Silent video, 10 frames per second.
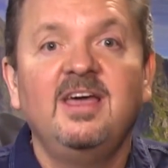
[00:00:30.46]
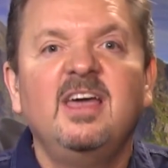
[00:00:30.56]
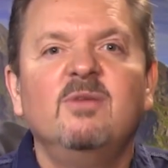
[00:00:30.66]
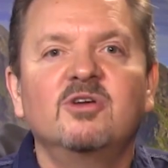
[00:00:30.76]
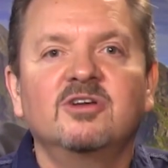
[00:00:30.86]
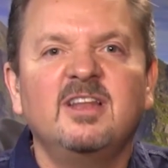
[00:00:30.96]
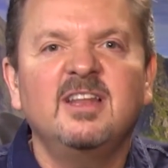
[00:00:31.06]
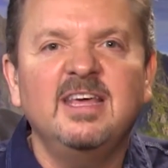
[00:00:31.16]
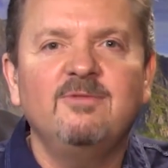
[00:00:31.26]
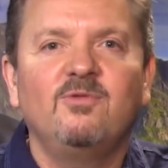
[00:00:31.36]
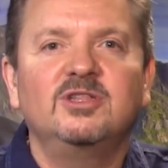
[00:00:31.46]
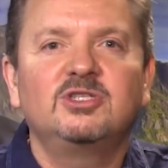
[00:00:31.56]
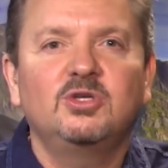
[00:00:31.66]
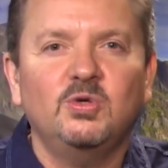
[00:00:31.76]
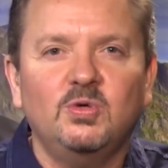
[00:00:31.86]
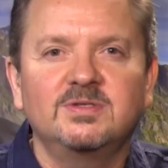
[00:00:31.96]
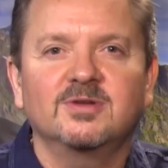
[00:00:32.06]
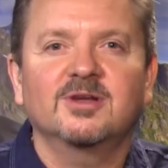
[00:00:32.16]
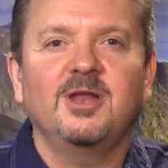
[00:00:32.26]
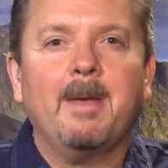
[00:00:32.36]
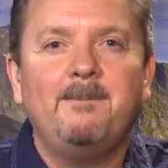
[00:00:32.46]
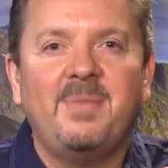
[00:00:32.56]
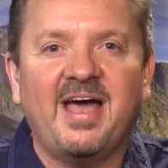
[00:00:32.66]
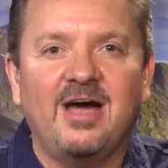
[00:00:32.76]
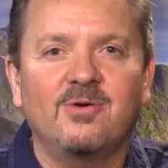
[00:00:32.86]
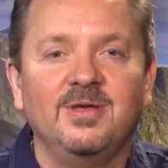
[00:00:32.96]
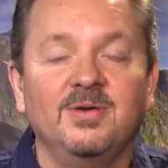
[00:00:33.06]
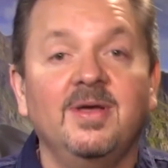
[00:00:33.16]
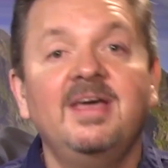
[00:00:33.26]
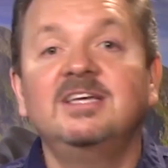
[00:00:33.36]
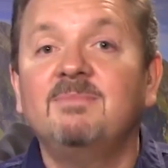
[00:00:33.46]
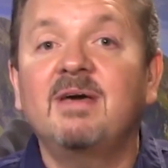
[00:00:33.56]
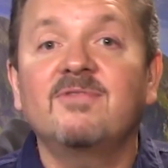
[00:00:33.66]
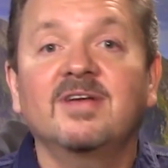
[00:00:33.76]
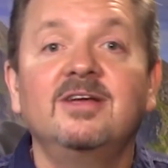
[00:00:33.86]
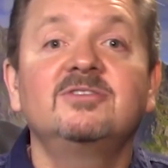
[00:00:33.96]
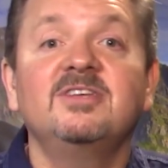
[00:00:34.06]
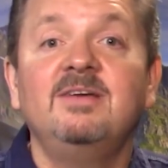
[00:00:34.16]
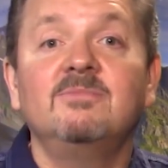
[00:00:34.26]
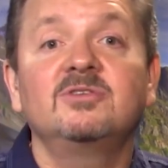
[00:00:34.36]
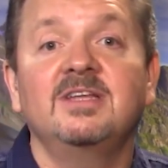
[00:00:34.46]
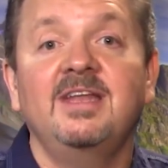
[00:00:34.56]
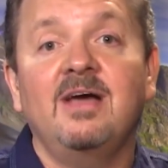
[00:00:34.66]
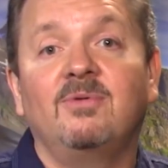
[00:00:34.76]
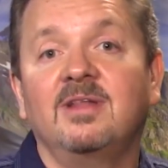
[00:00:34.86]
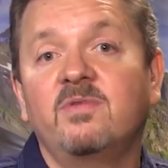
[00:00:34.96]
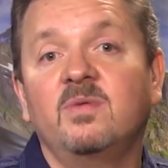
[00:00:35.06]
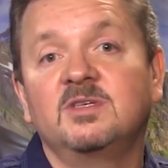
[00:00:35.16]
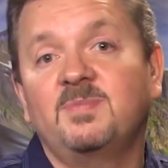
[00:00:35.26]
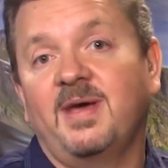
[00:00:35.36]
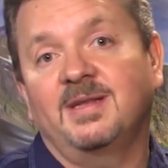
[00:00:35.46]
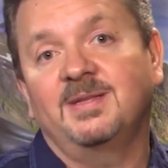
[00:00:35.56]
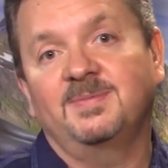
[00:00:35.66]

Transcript: And we're going to leave leave with tools that are going to empower you. As a matter of fact, here's Emerson now with love and respect.